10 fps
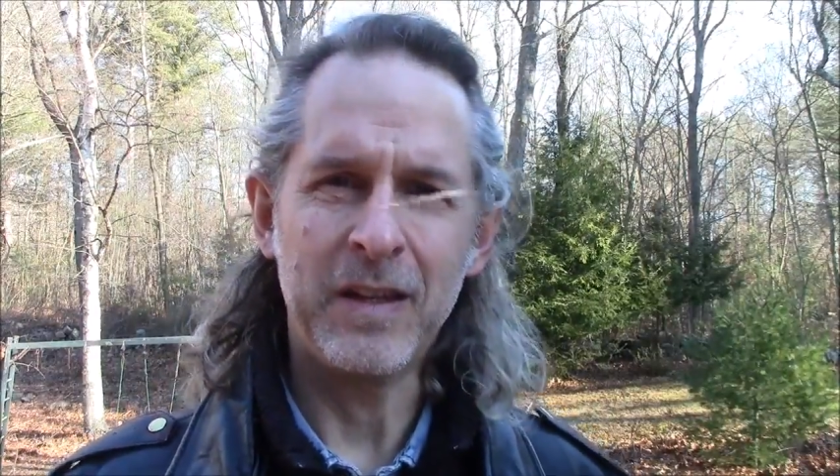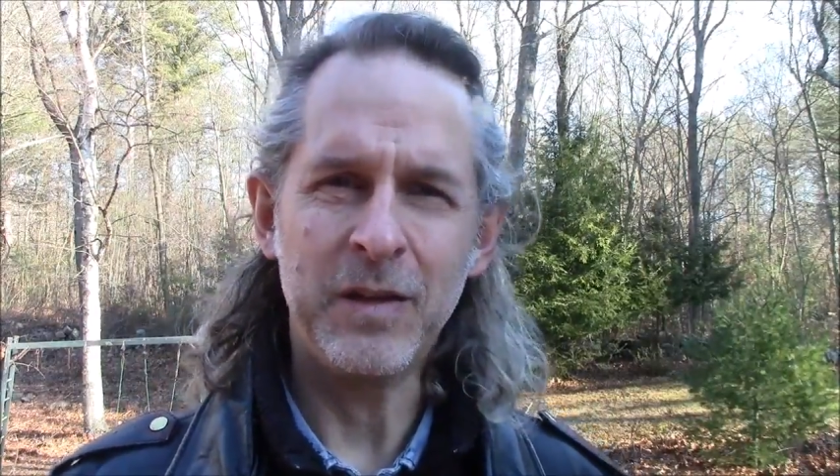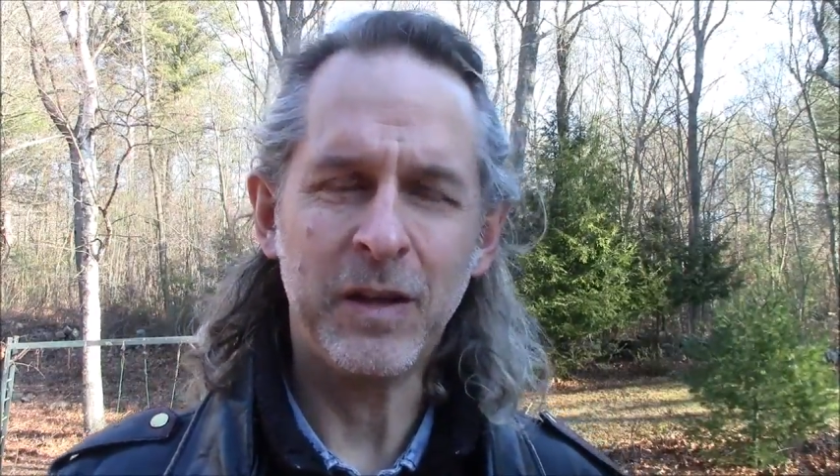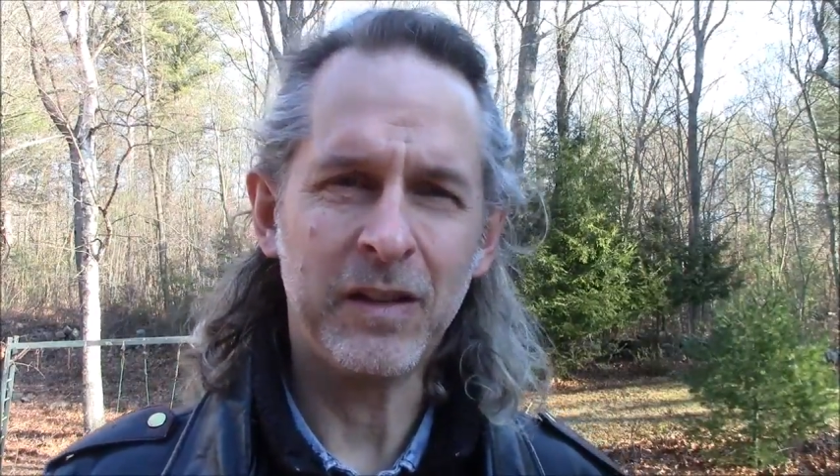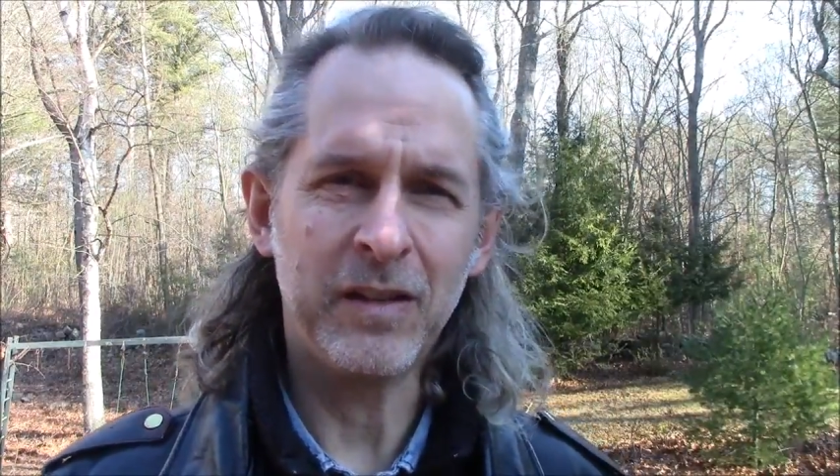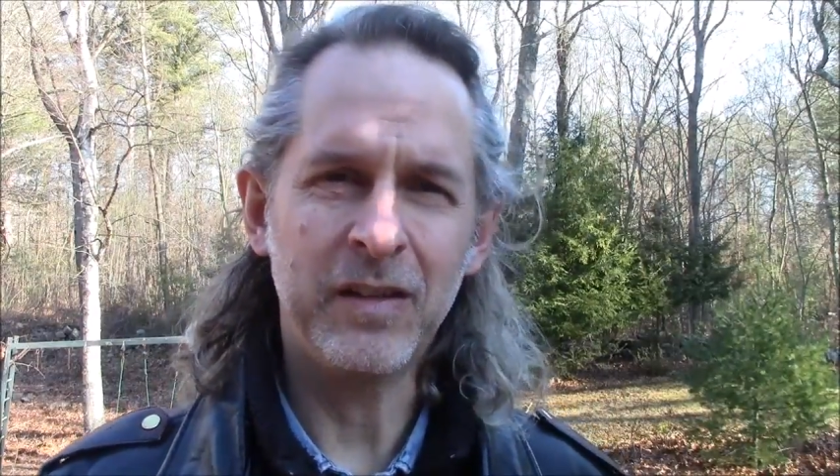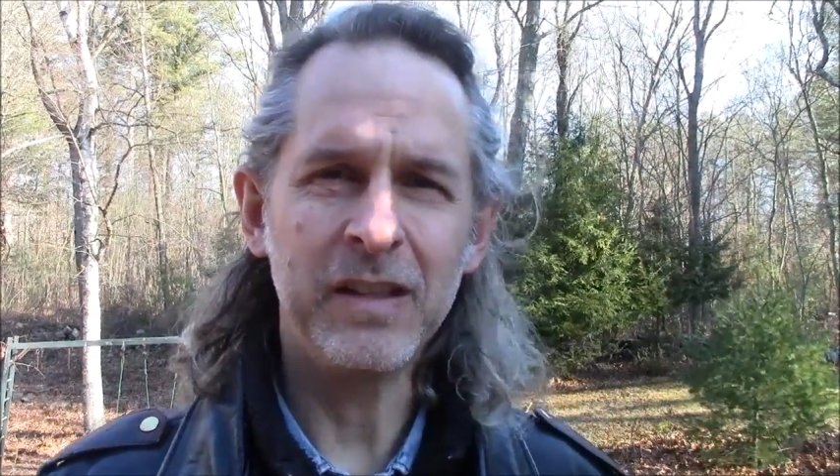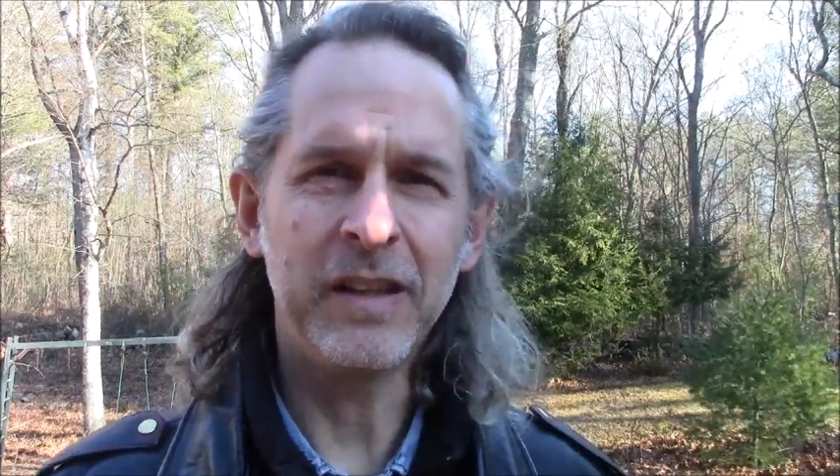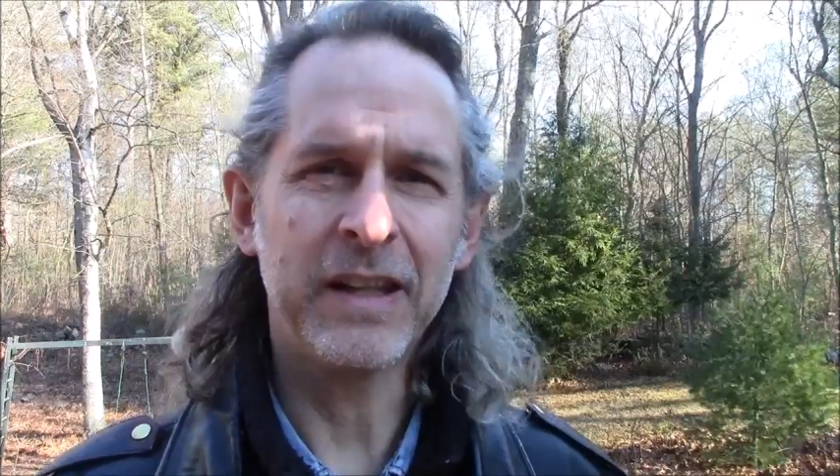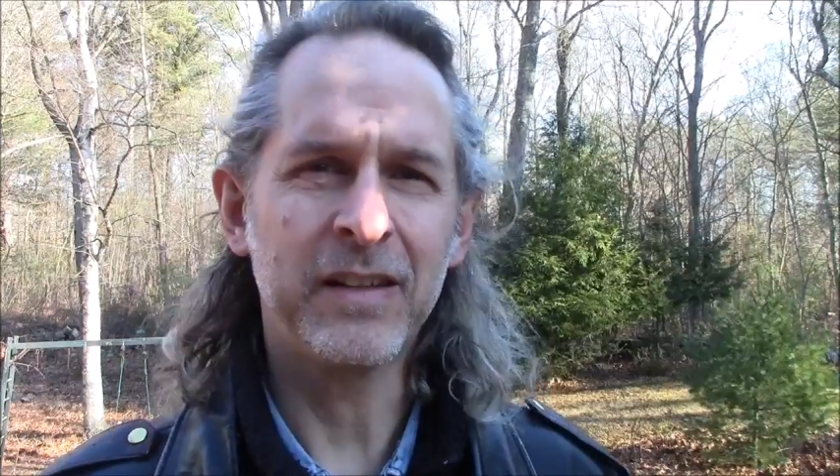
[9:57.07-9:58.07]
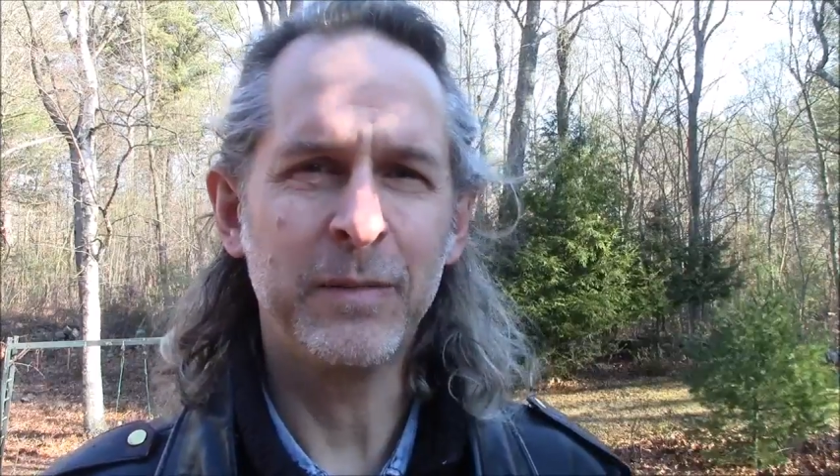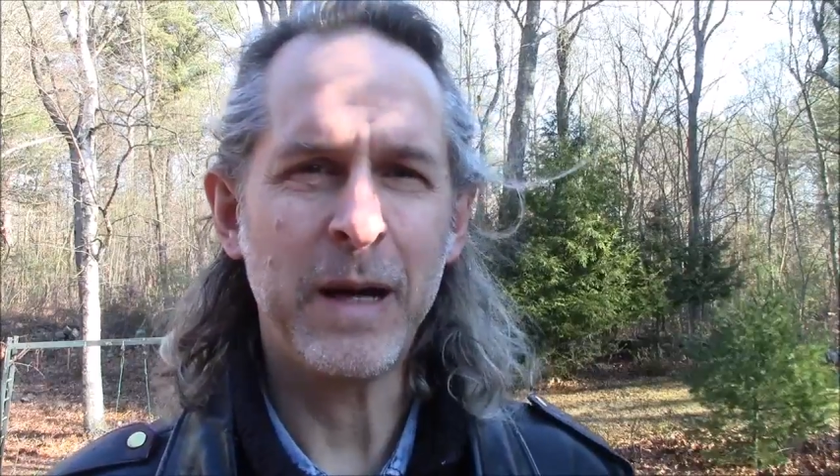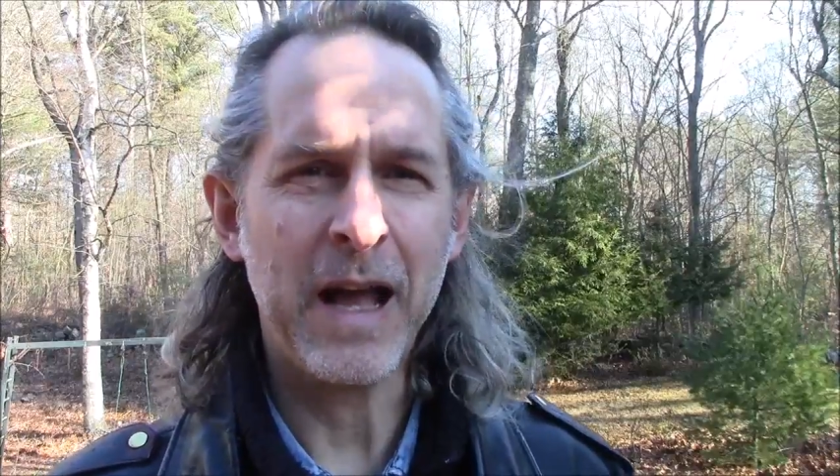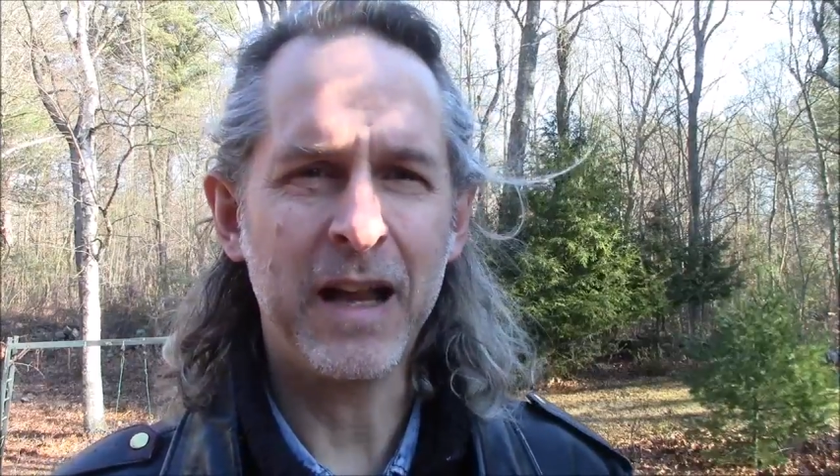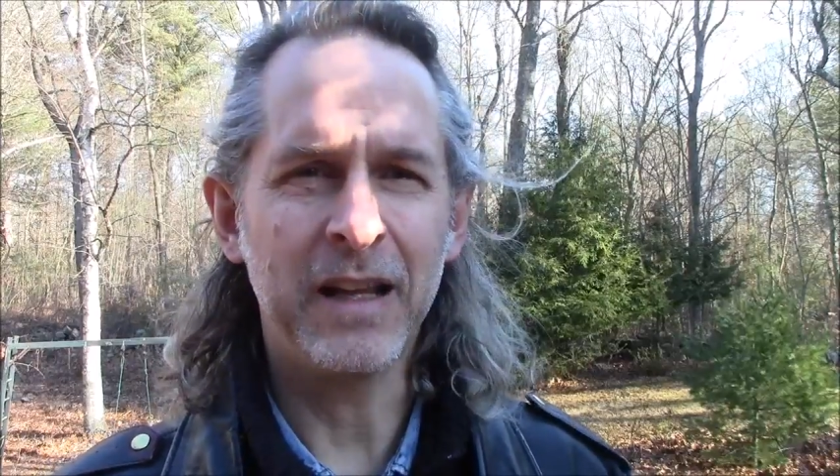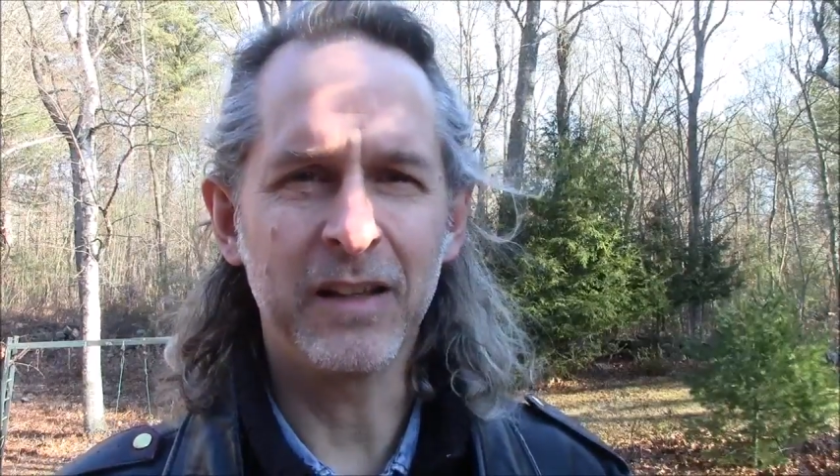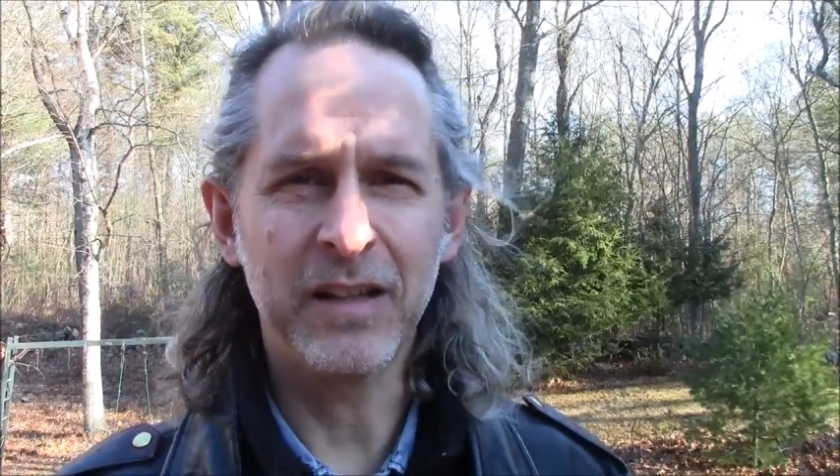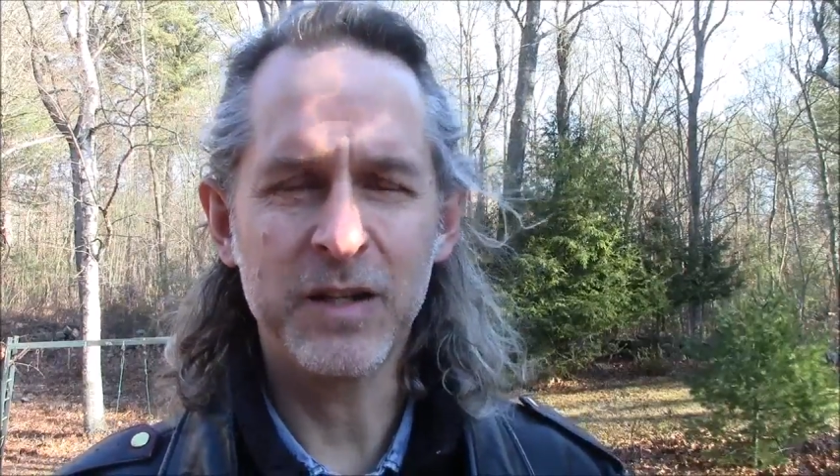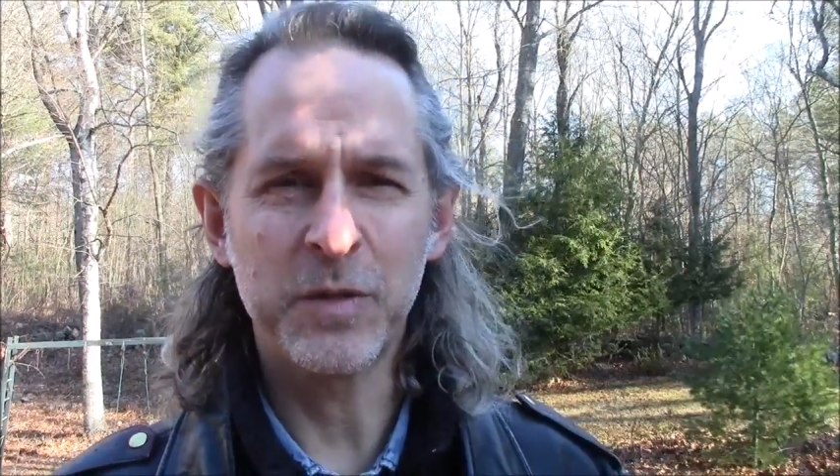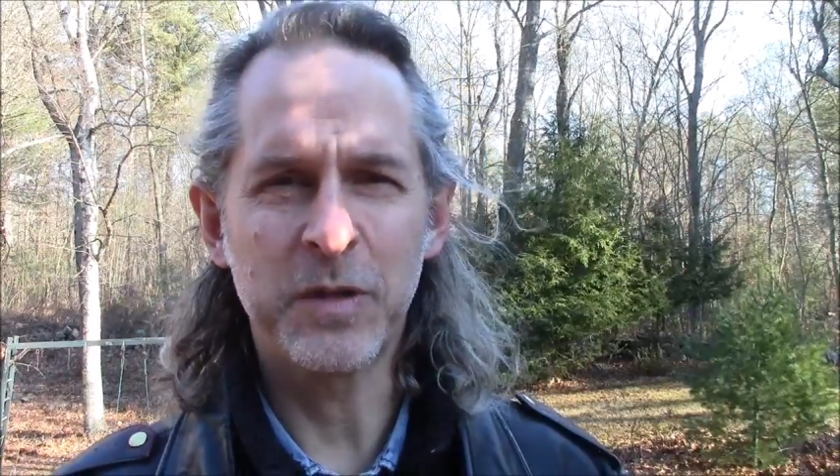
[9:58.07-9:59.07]
You can see links about how to get in
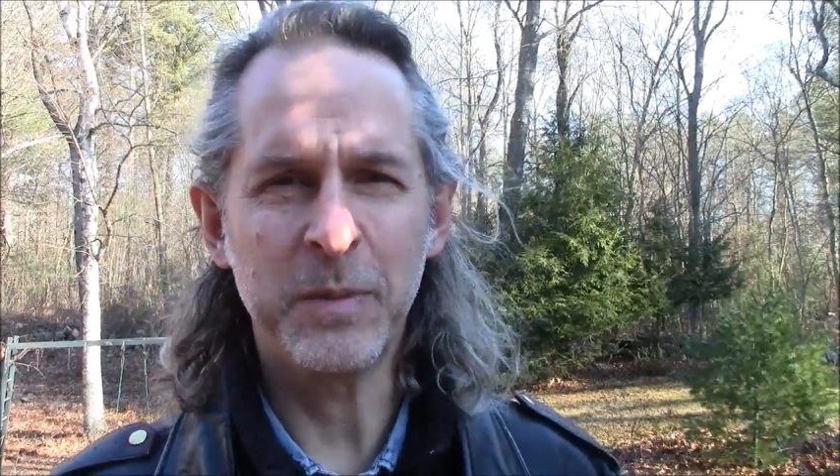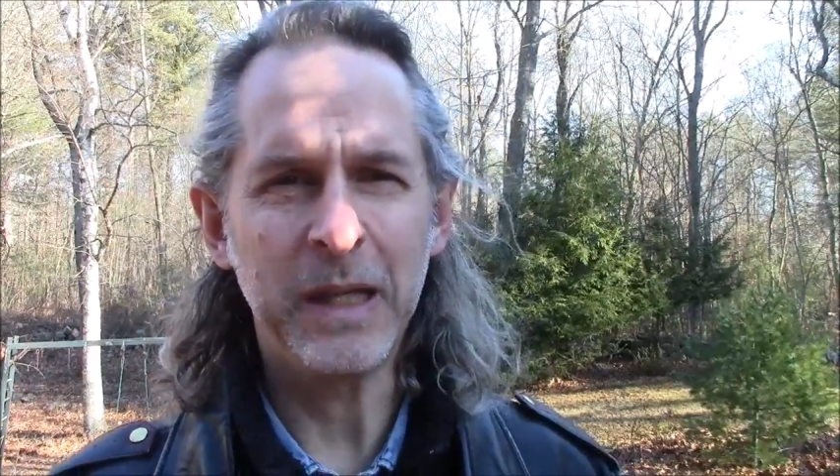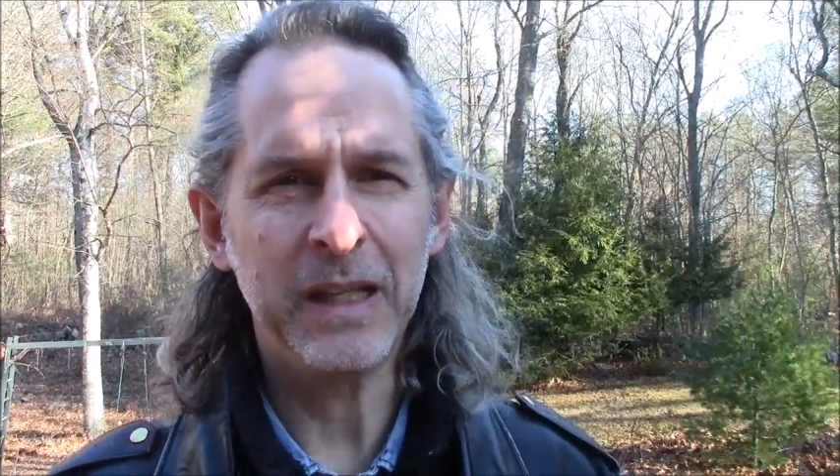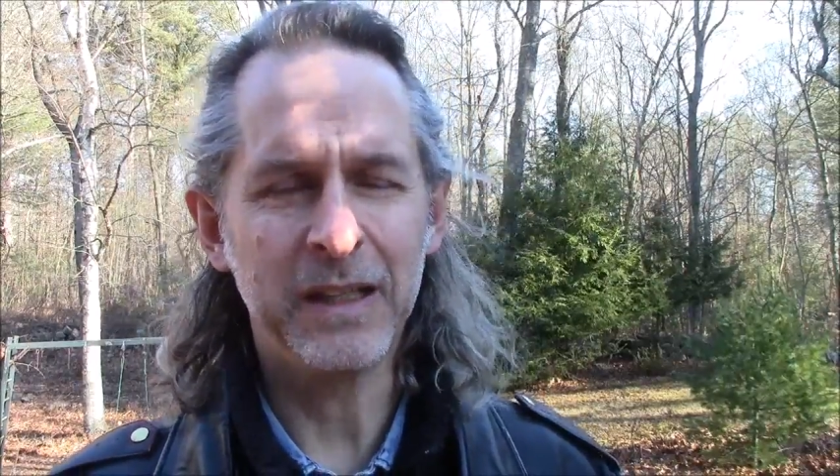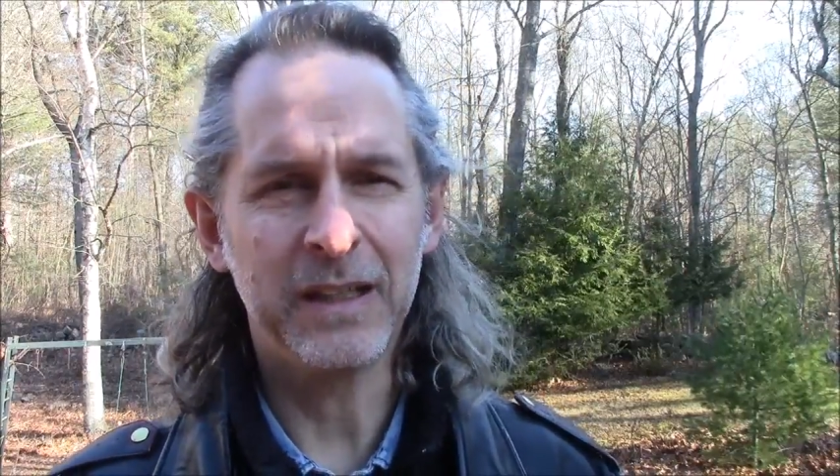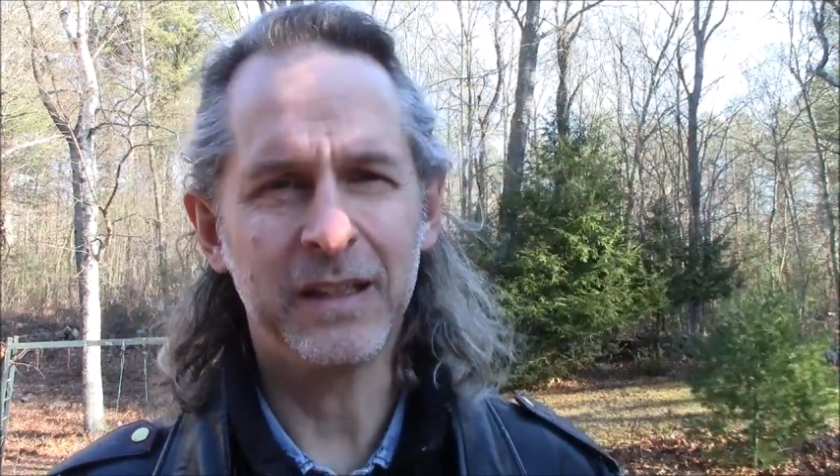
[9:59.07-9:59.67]
touch with me